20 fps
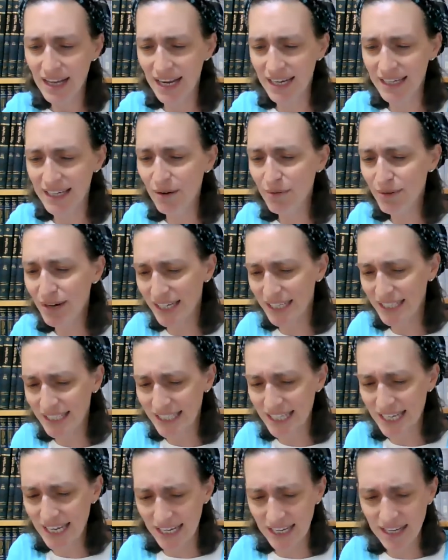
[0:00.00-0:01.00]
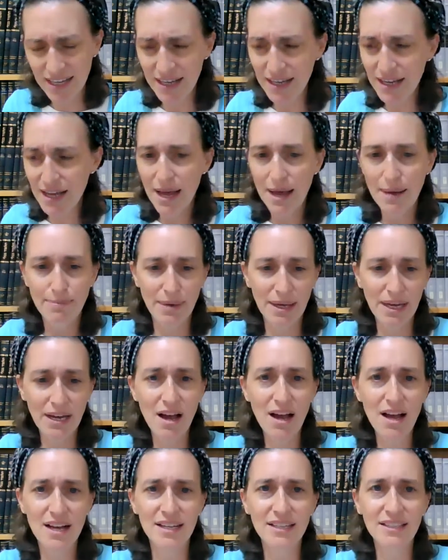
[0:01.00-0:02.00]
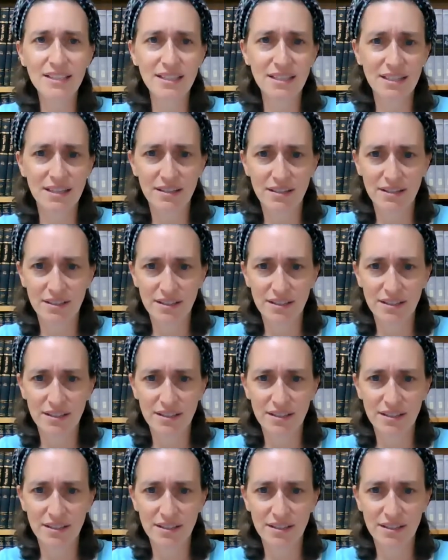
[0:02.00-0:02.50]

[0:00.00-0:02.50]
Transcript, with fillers: And now we're going to see because